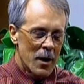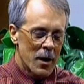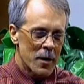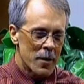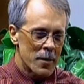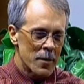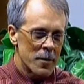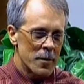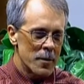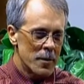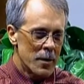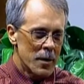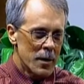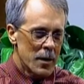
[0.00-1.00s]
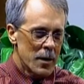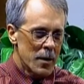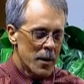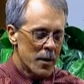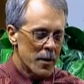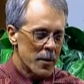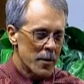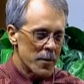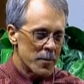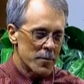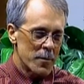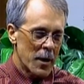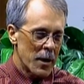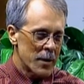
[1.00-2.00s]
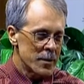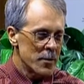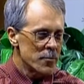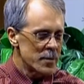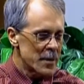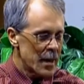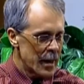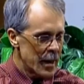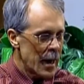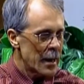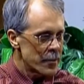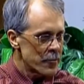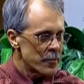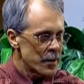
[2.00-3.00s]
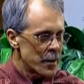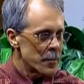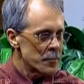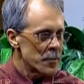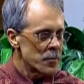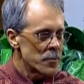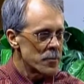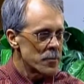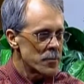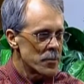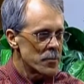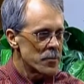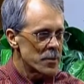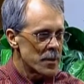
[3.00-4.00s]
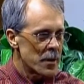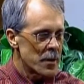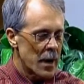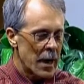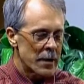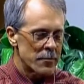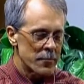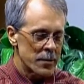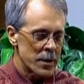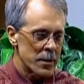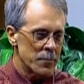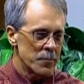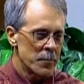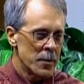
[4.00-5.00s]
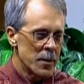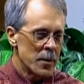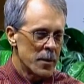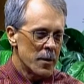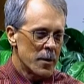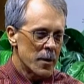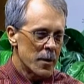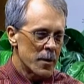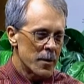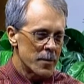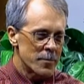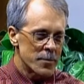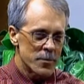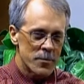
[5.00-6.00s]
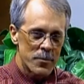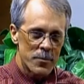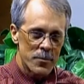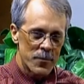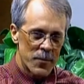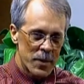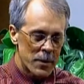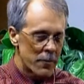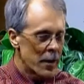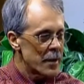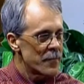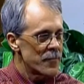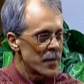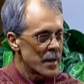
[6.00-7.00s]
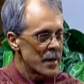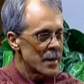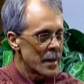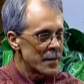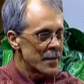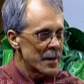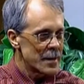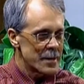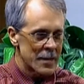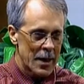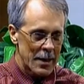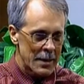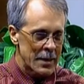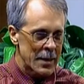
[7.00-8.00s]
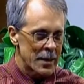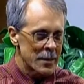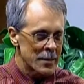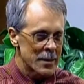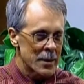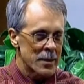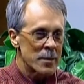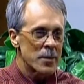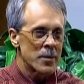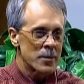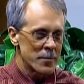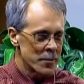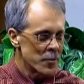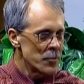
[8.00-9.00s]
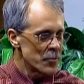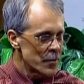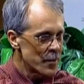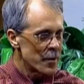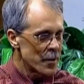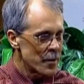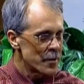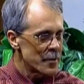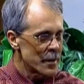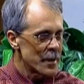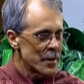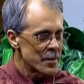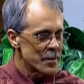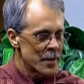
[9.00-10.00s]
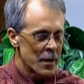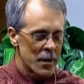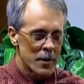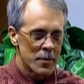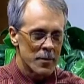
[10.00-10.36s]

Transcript: And I use that acronym, New Start acronym, to figure out if I can get these 8 things in New Start each day.